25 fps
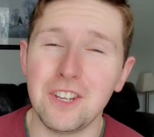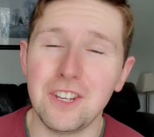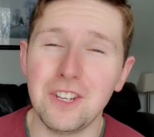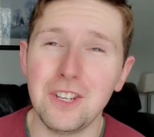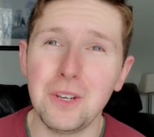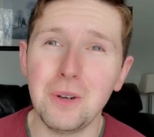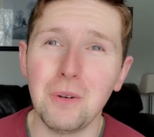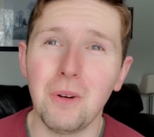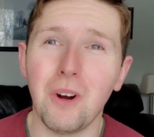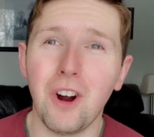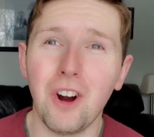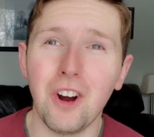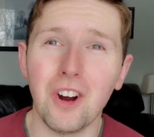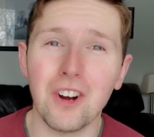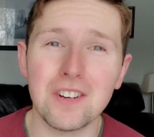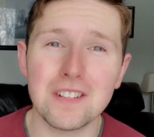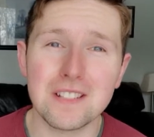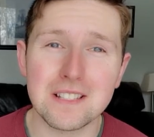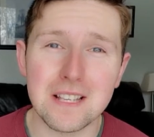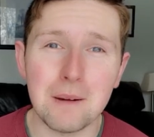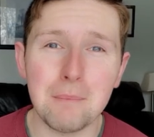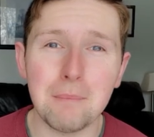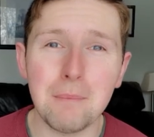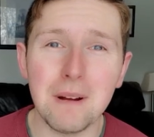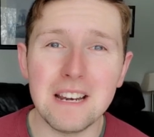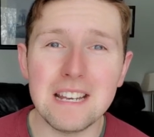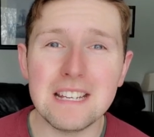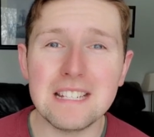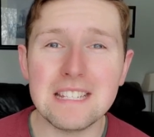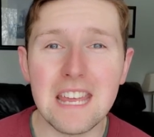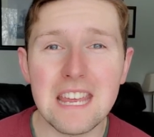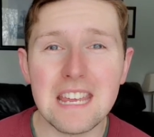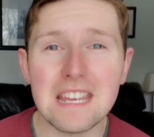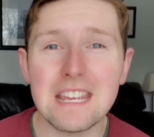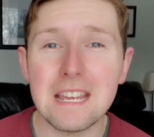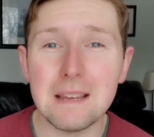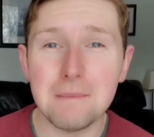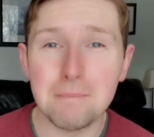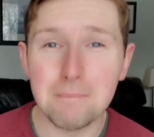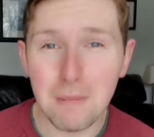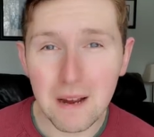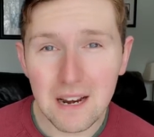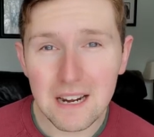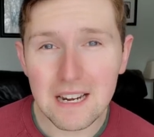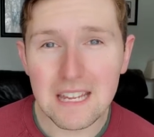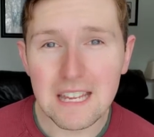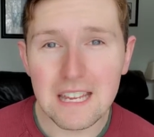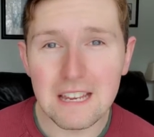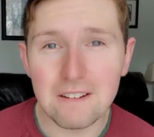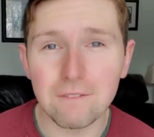you are somebody taking
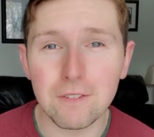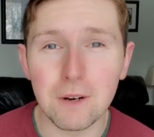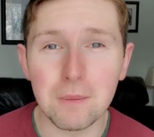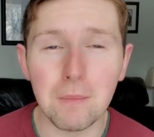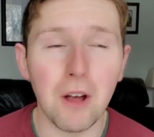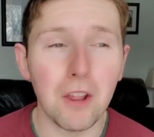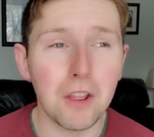money from